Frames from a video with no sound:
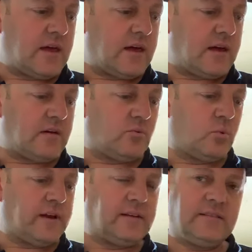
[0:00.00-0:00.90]
The
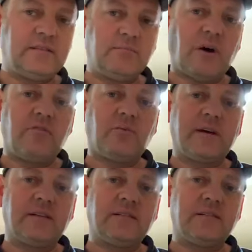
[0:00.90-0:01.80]
wings, both
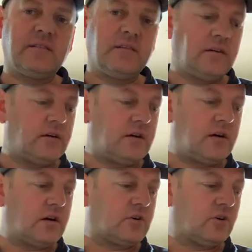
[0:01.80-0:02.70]
wings,
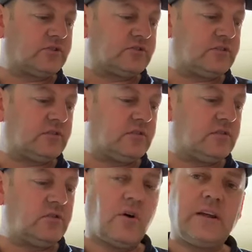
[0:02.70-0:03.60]
cost
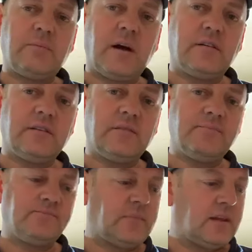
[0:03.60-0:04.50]
£90.
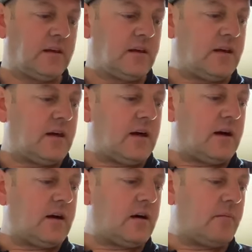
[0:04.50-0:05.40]

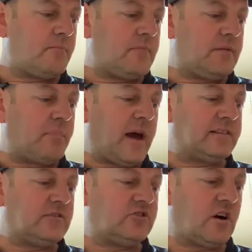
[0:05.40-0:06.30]
The
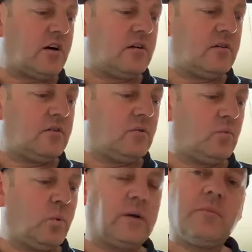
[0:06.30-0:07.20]
passenger
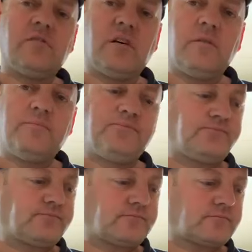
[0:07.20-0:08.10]
wing mirror,
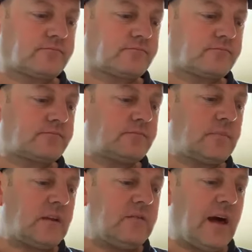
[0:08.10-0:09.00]

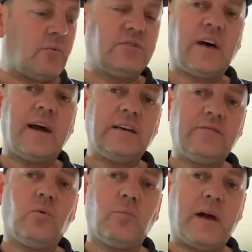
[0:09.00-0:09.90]
that was
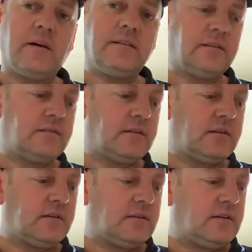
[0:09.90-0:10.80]
£84.
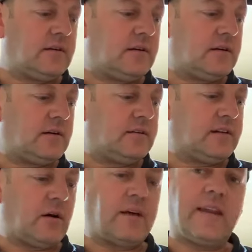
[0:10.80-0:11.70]
So
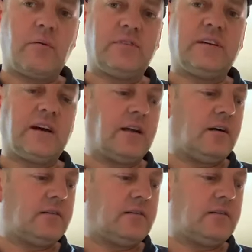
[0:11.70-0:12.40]
that was in colour.